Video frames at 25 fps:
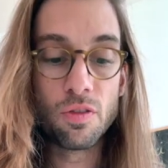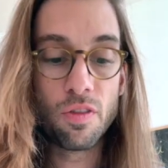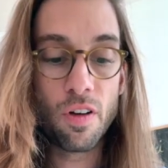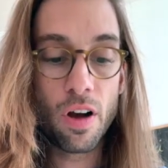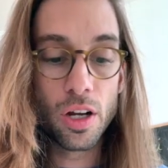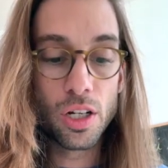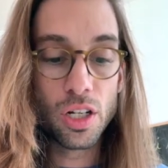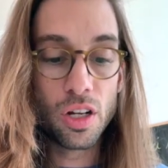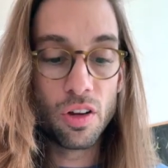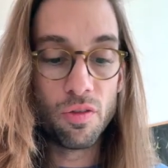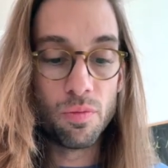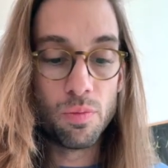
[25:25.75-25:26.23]

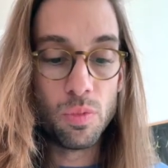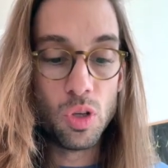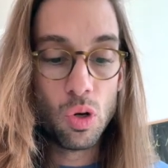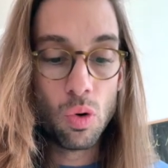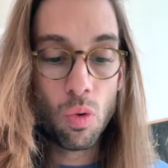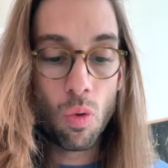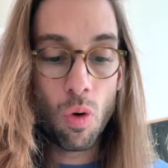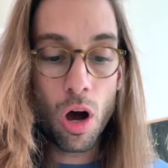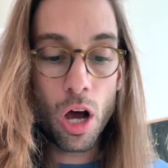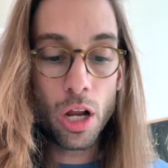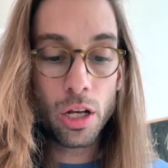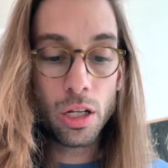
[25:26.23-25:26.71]
Function of
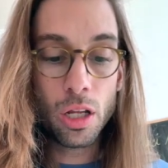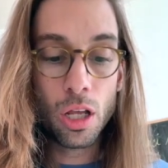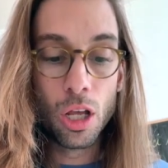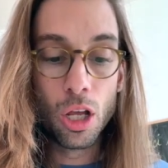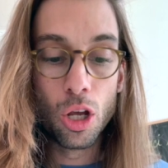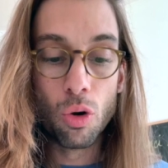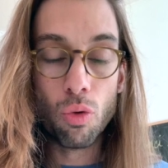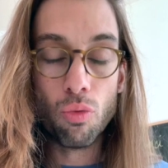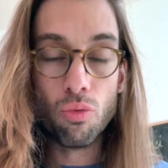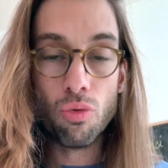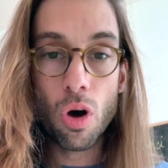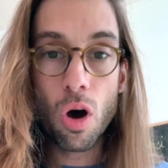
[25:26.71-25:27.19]
mu1,
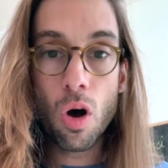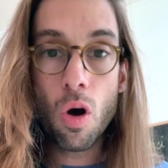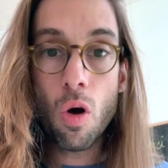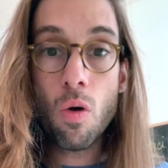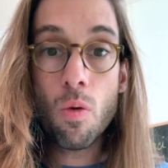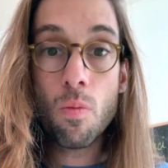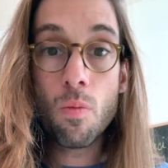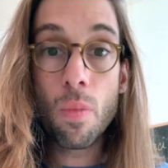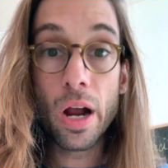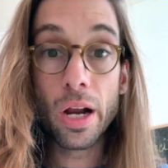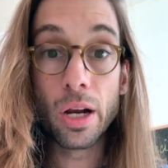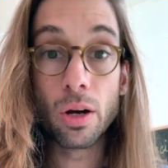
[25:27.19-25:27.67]

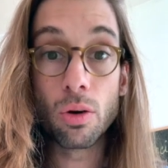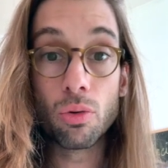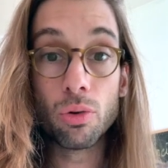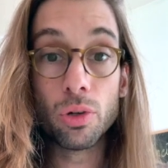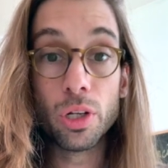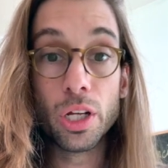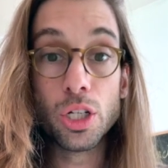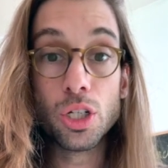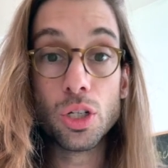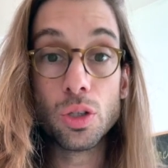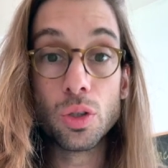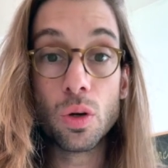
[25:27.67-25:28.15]
rho, my
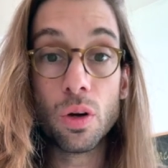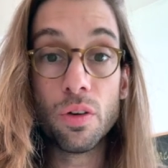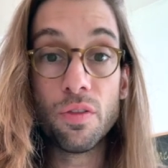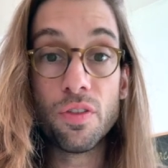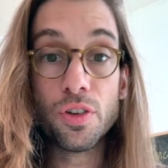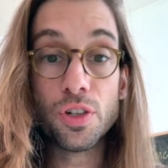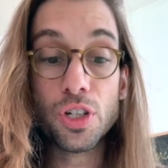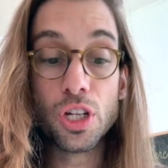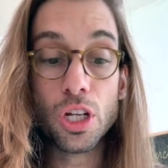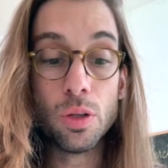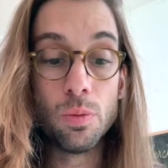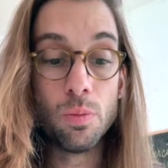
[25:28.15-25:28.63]
correlation
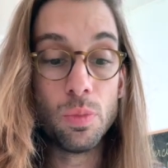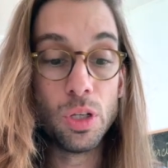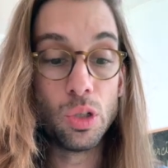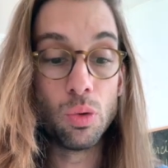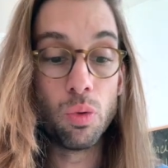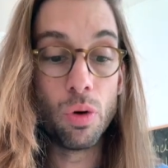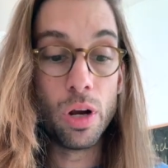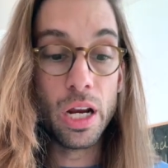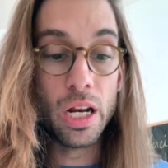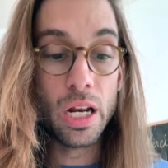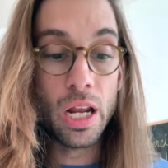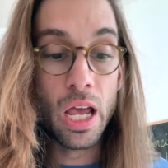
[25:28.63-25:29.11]
coefficient
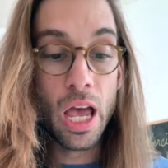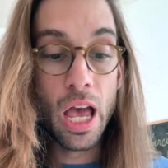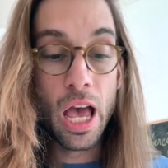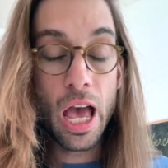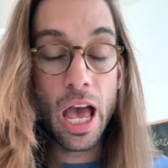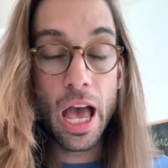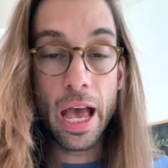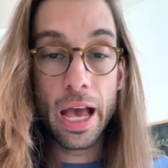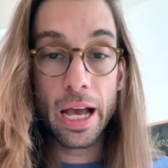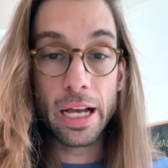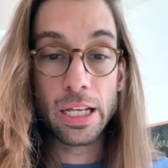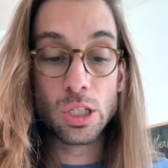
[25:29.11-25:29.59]
between
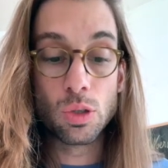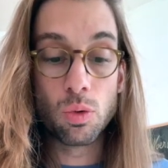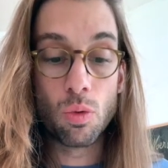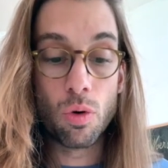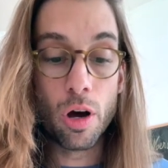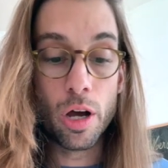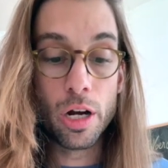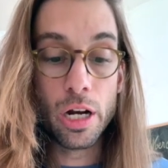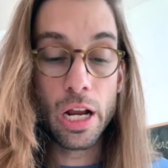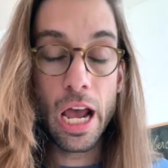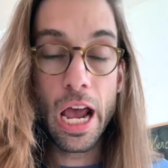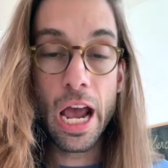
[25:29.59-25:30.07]

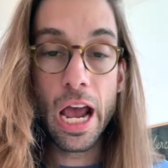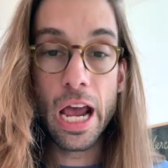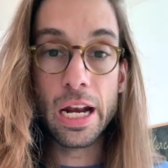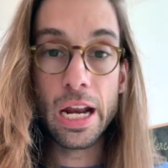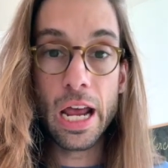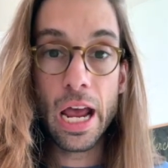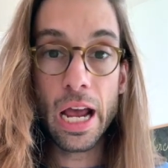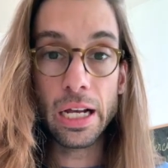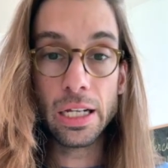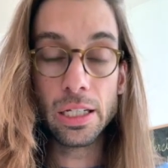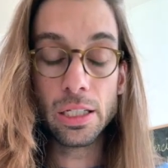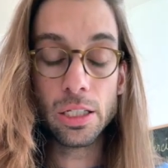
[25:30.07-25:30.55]
x1 and
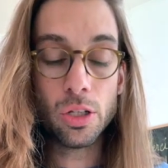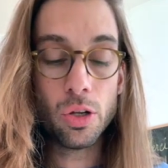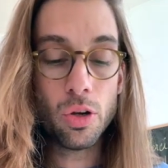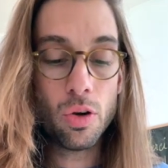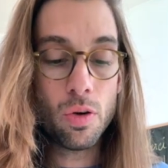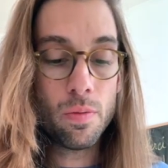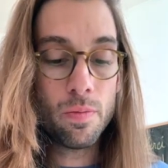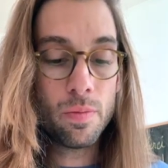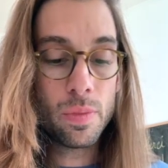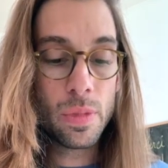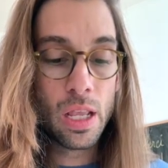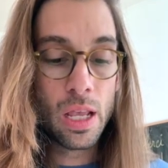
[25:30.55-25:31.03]

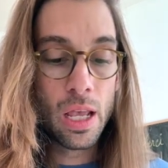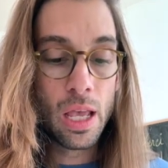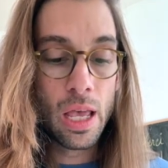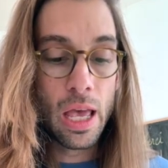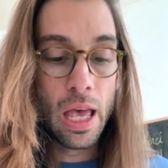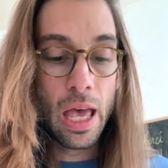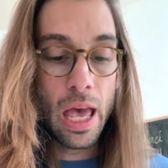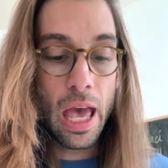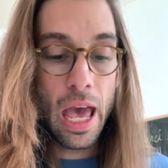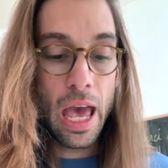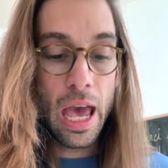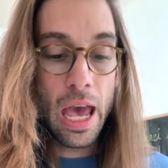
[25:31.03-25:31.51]
x2,
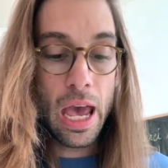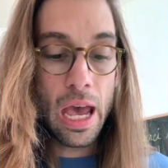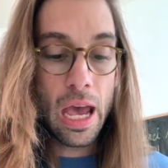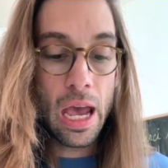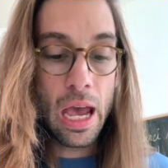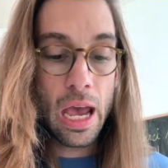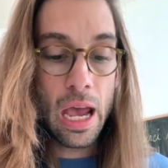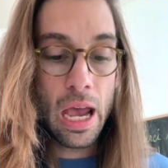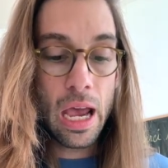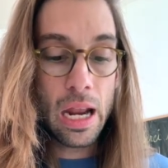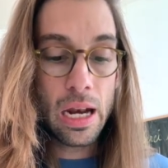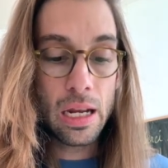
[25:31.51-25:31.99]

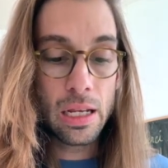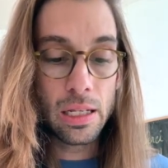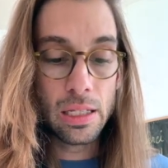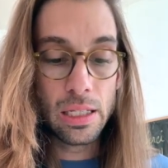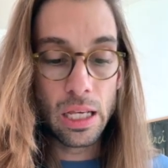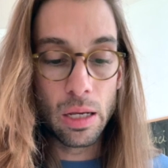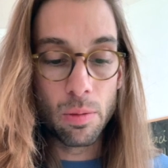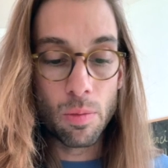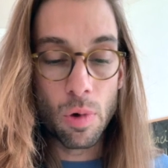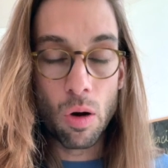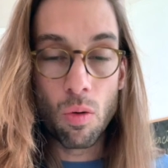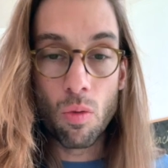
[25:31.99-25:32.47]
and
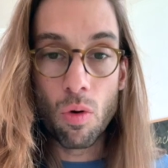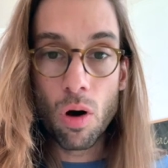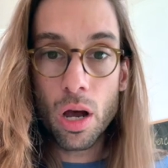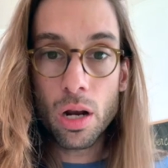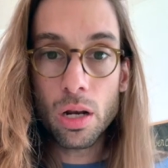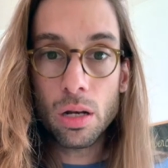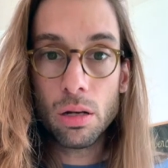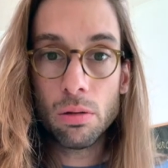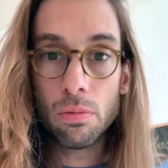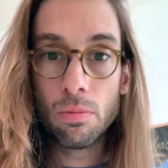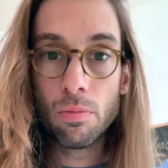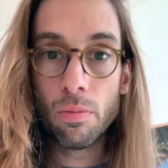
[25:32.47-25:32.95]
sigma
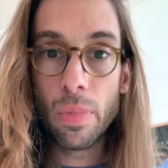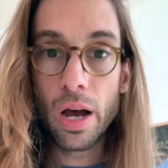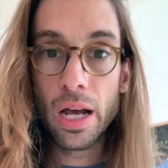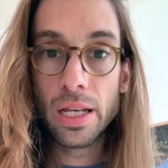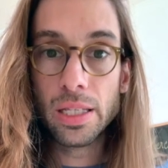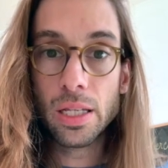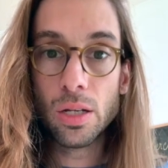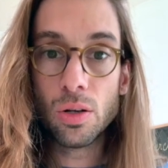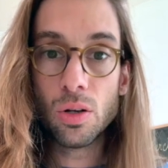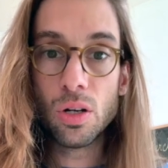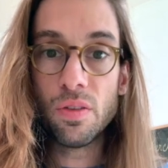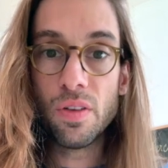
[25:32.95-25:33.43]
1, my
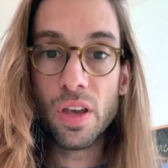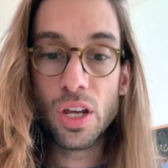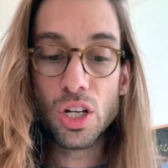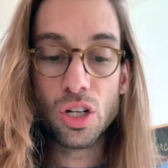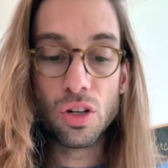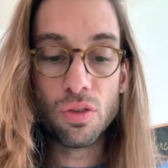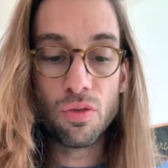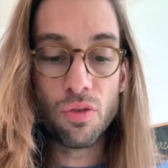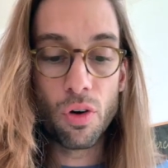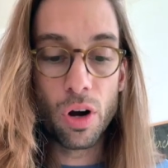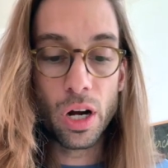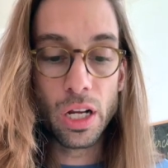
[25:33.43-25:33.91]
standard
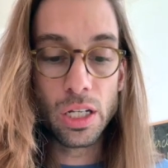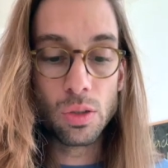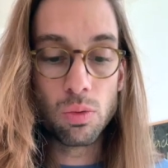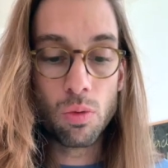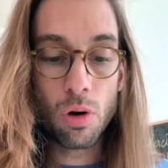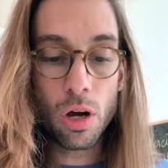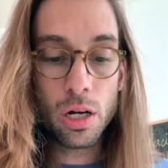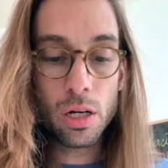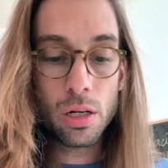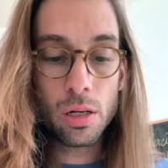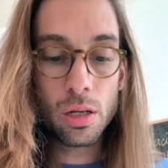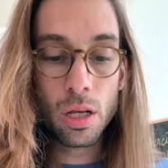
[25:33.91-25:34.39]
deviation for
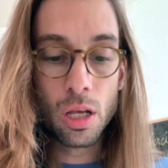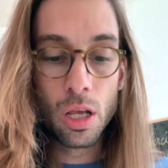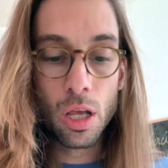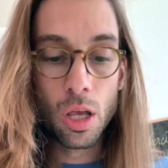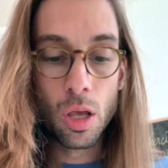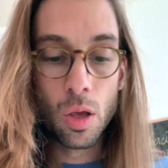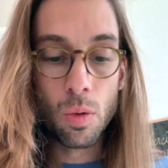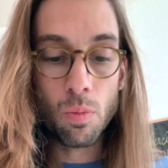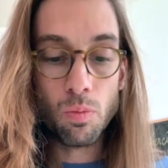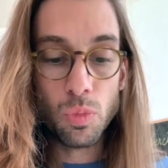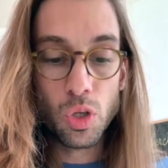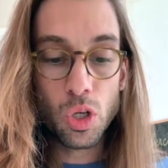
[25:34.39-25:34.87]
x1,
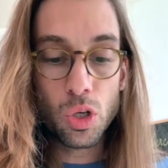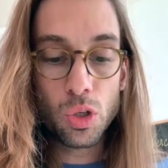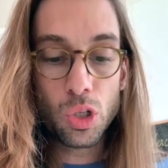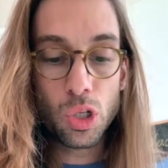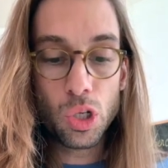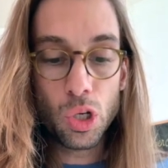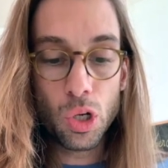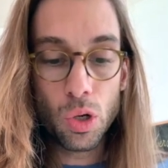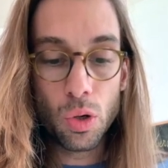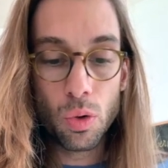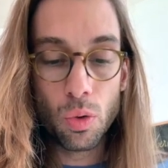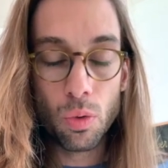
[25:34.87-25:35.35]

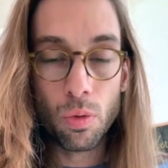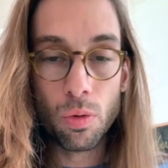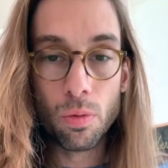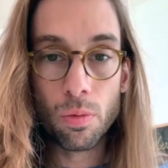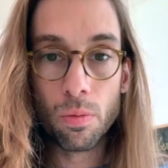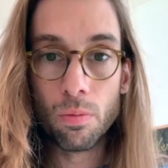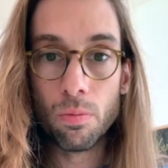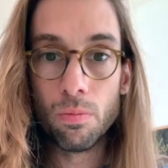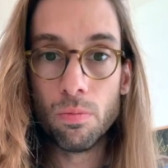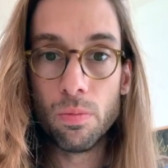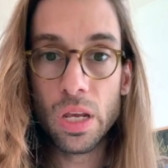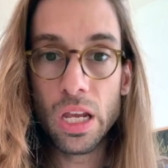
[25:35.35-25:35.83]
mu2,
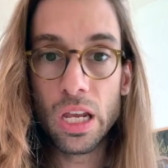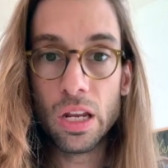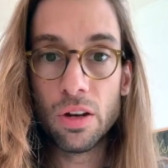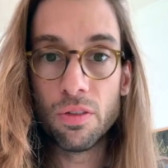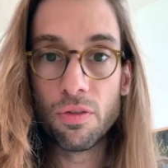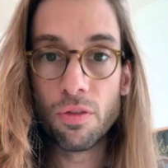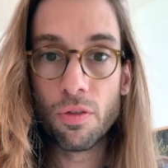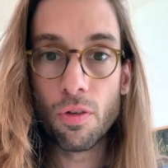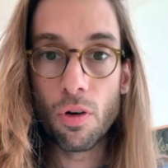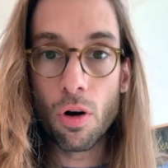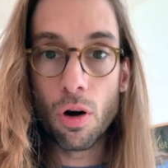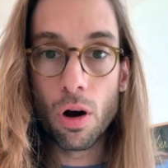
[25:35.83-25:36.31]
mean
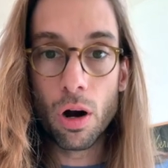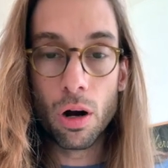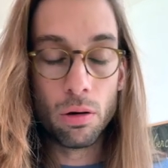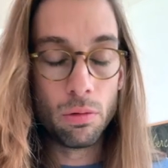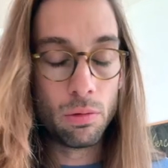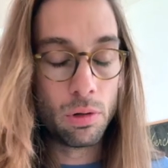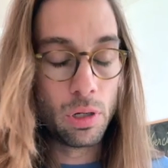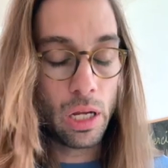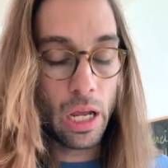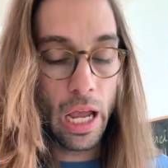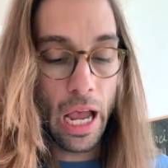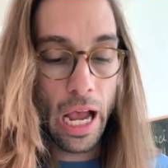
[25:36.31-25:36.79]

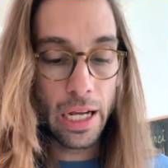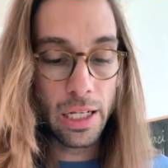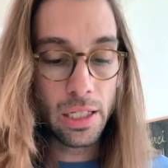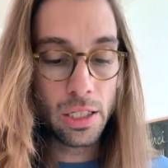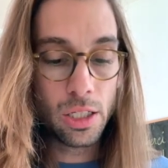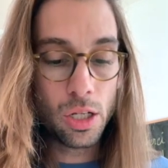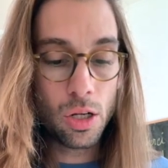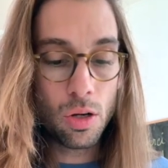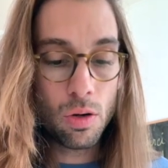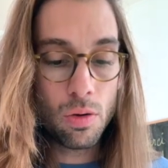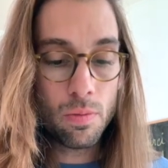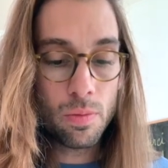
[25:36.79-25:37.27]
for
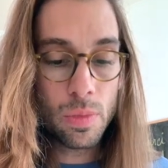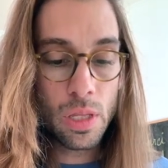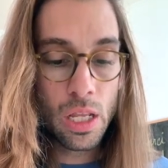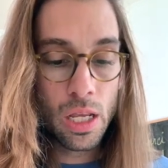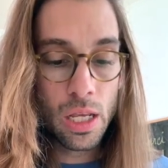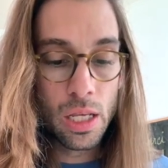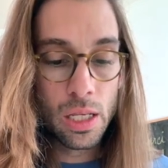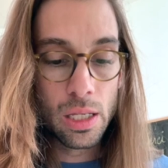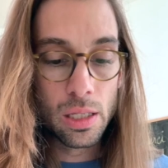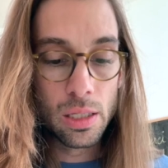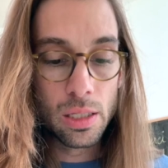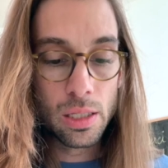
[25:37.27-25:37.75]
x2,
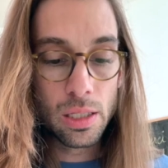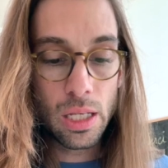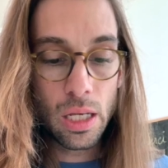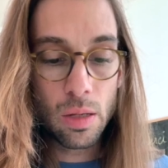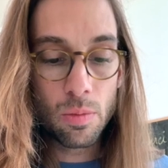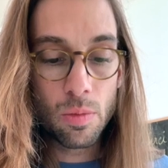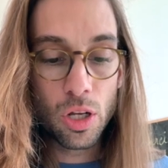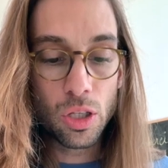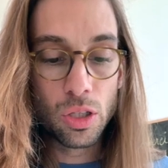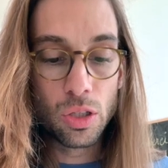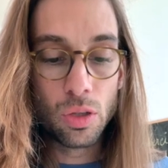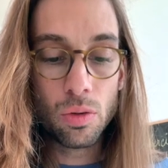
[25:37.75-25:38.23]

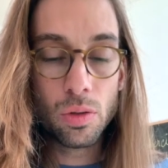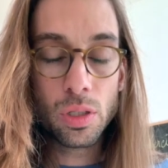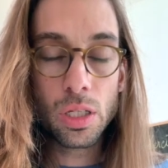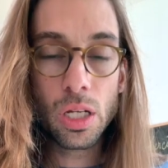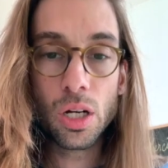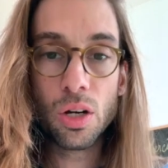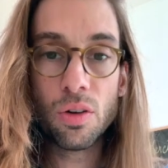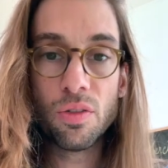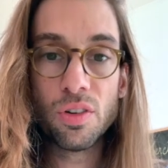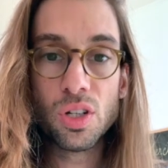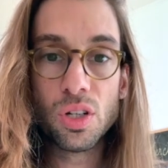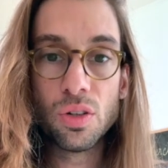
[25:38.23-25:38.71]
sigma 2,
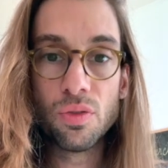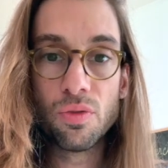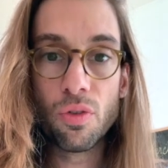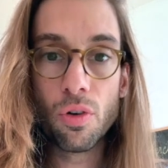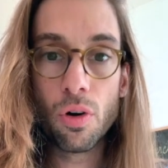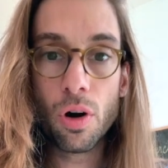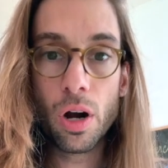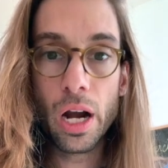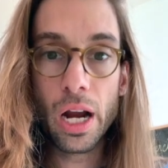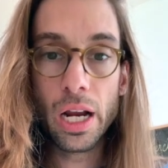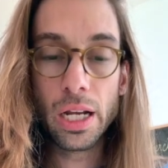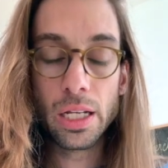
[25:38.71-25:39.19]
standard deviation
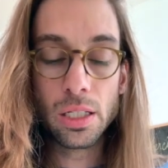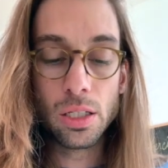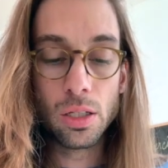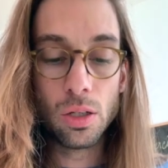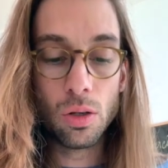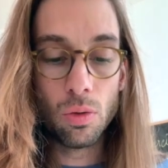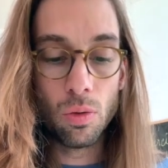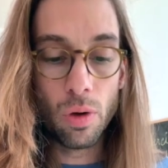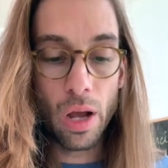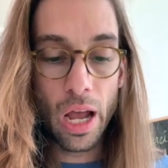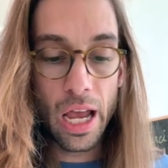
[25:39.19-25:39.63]
for x2.